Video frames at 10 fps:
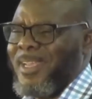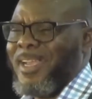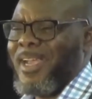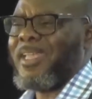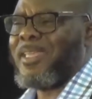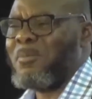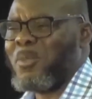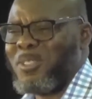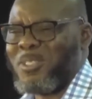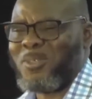I came to
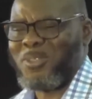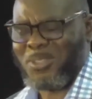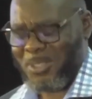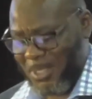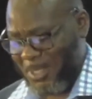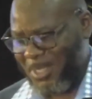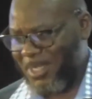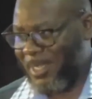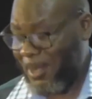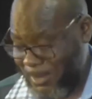this country.
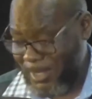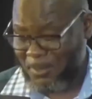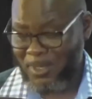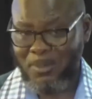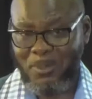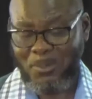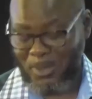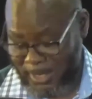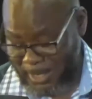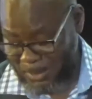I've seen it, I've heard it before. I
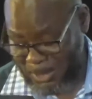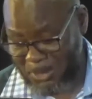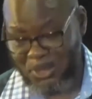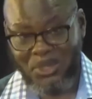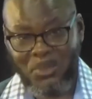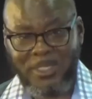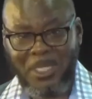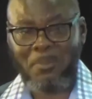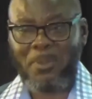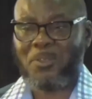came to this country with
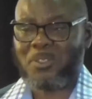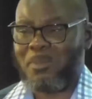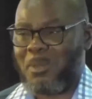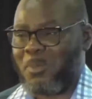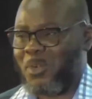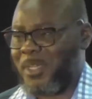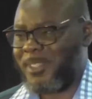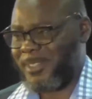£10 in my pocket.